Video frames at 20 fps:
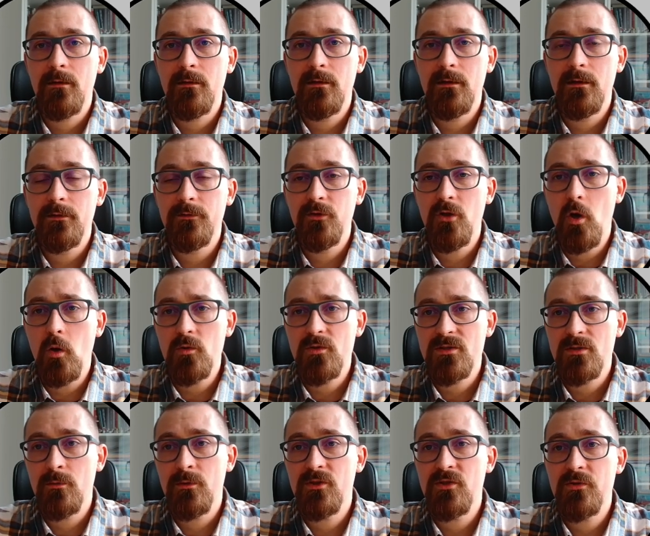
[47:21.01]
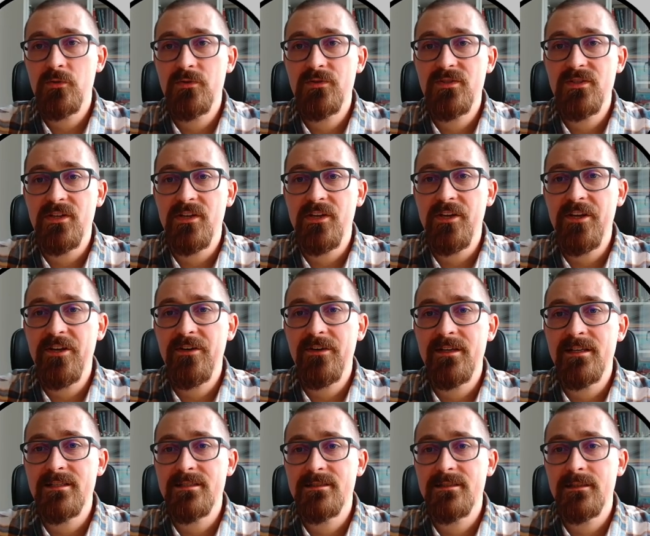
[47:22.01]
nodes which you see here
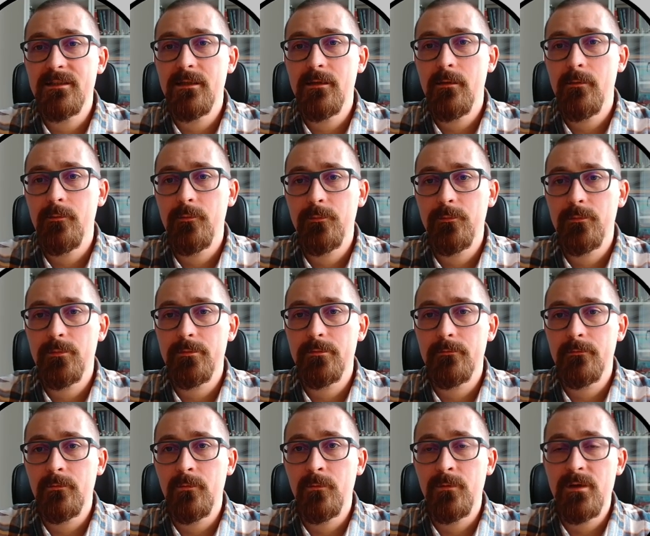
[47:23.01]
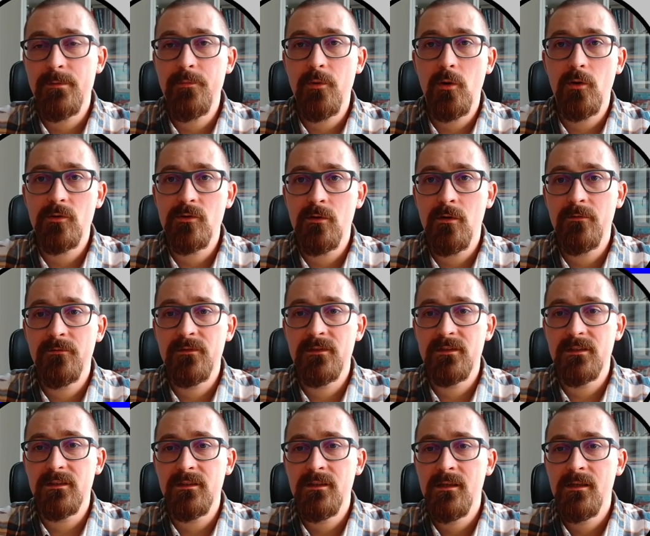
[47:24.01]
is the report of
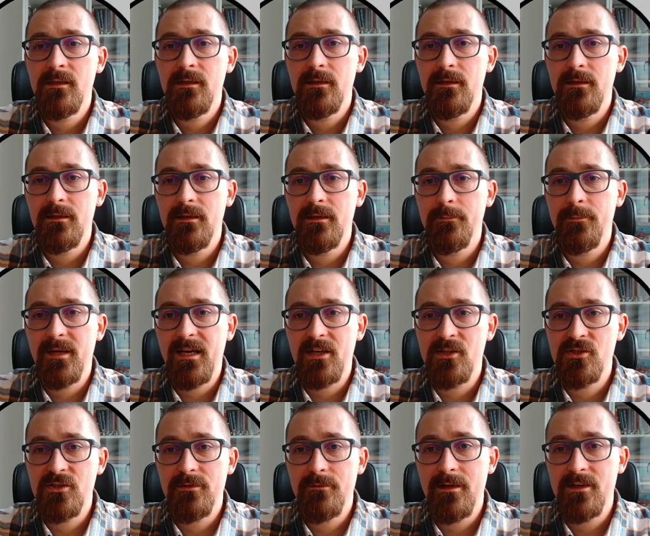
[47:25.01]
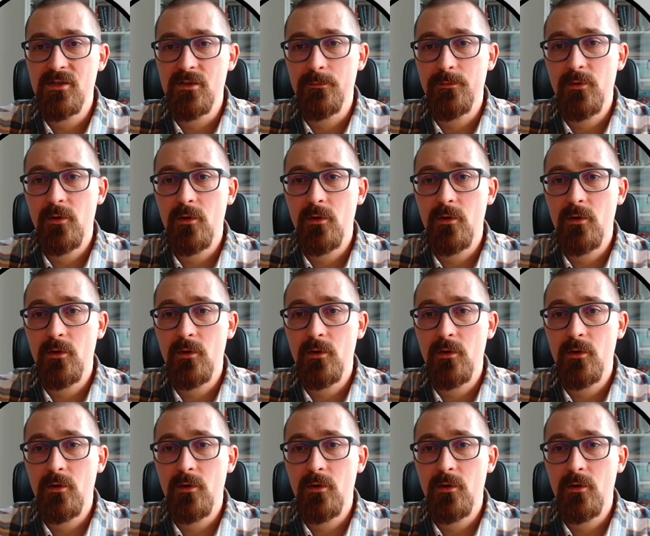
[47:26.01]
the package generation